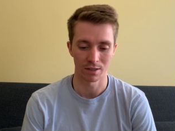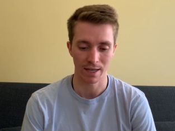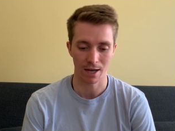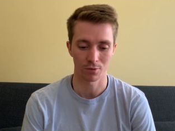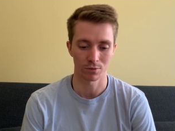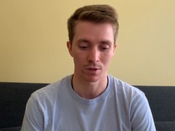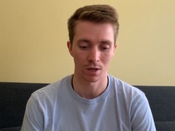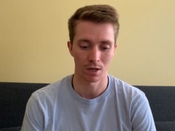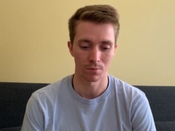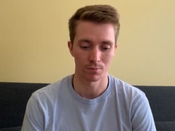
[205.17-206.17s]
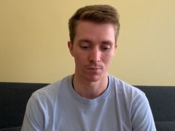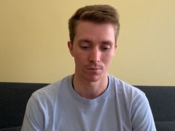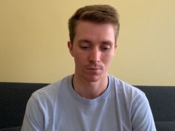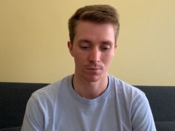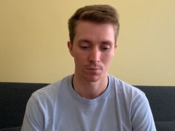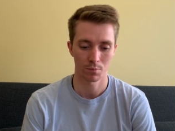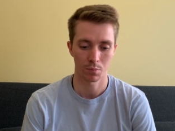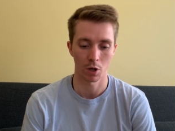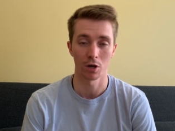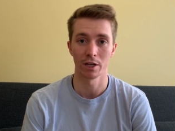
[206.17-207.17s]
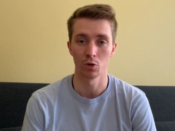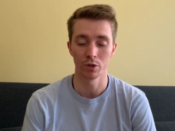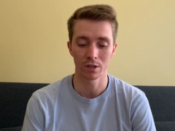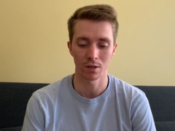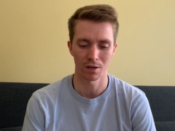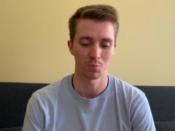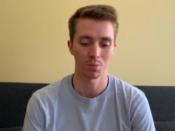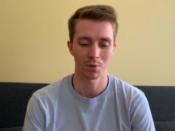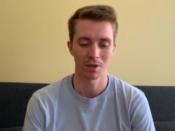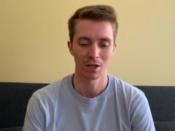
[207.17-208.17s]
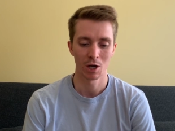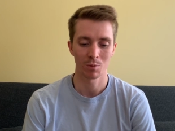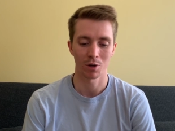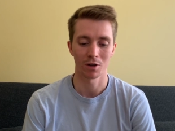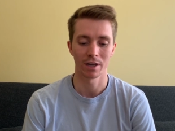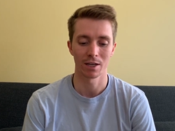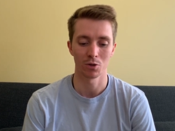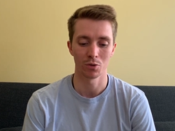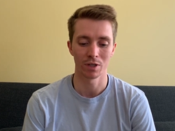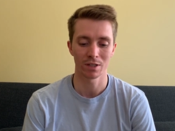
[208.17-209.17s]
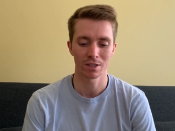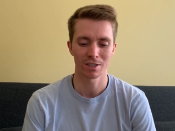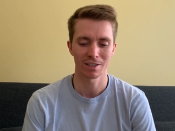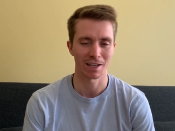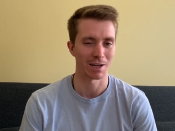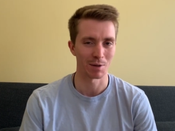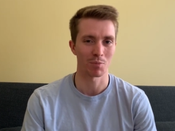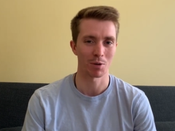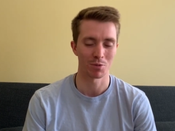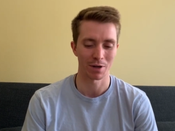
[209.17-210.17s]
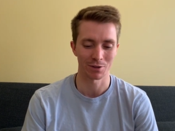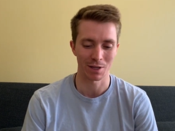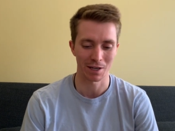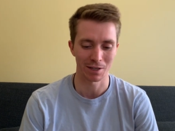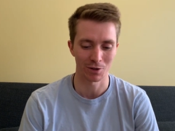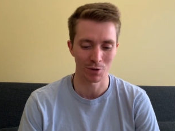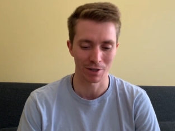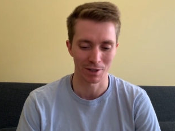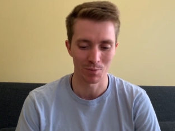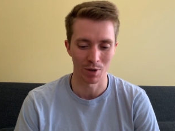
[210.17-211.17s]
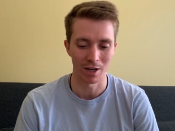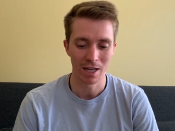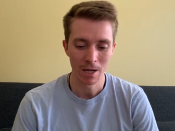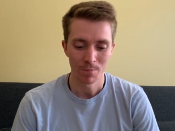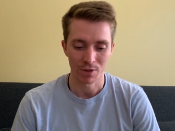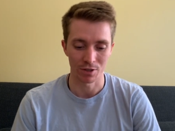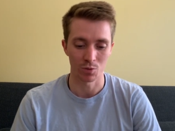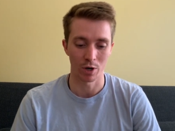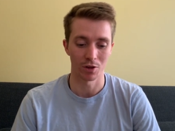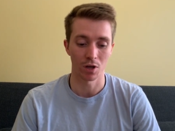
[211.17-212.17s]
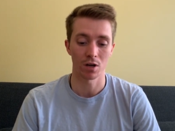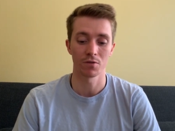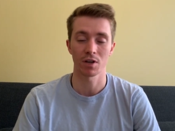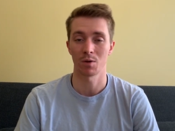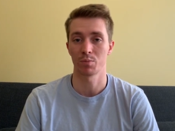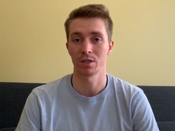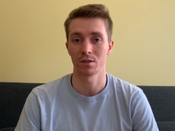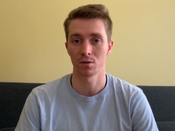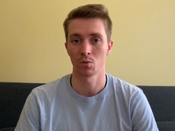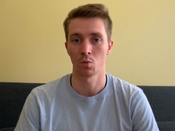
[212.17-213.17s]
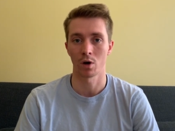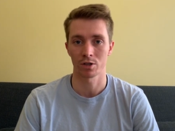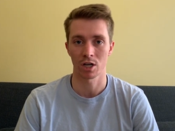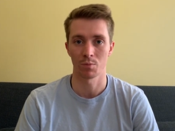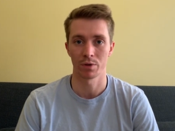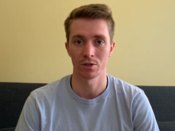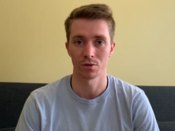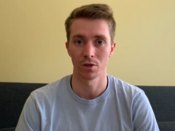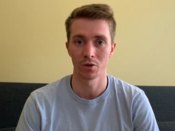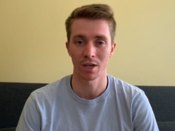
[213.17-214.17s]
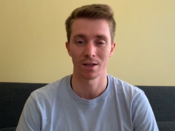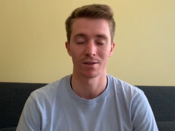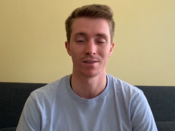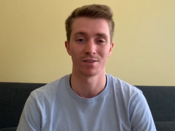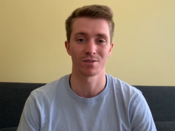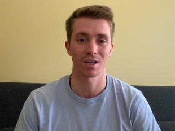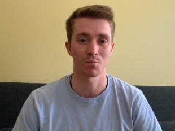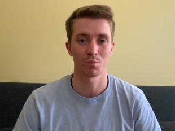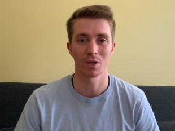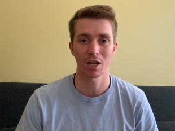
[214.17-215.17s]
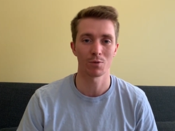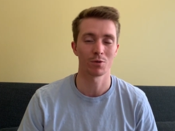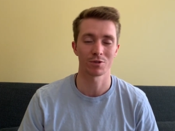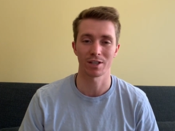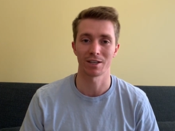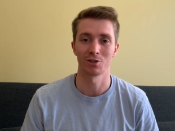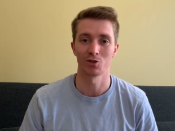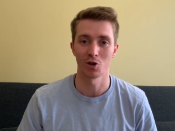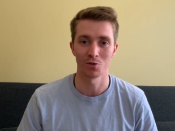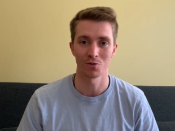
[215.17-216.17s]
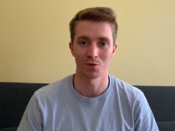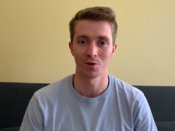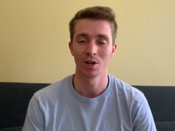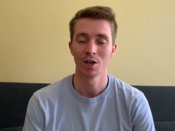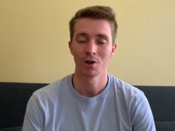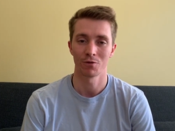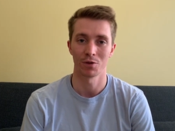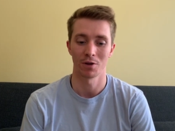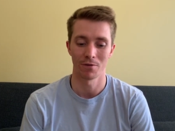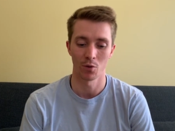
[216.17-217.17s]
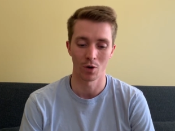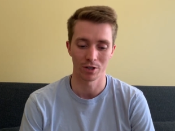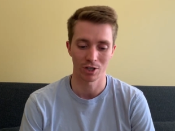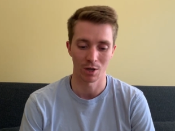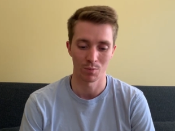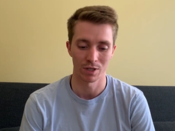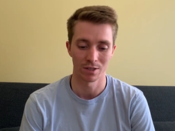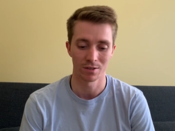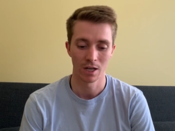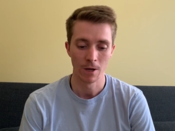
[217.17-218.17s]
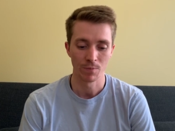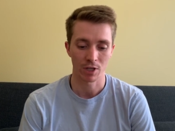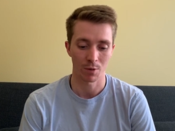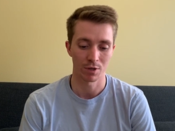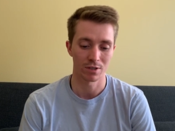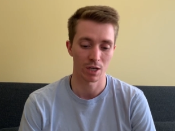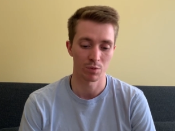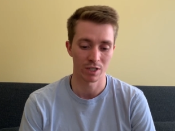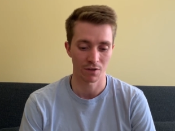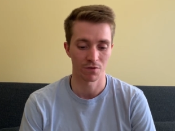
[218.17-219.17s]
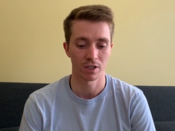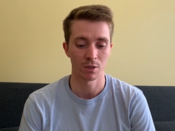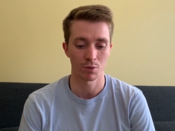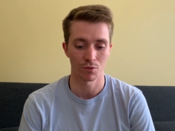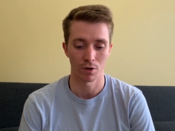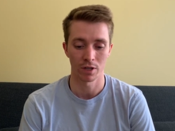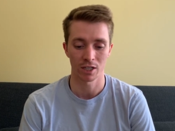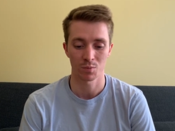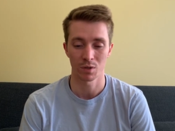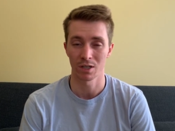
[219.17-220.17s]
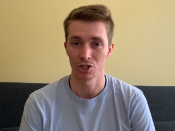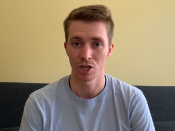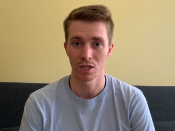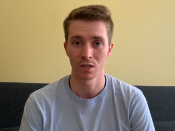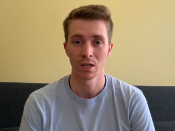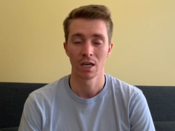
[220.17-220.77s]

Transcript: town, Plan-les-Ouates, I probably pronounced that incorrectly, but this is where a lot of watch companies are located, and it's become almost like a zone for a lot of the watch companies. Companies like Patek Philippe, Rolex, Piaget,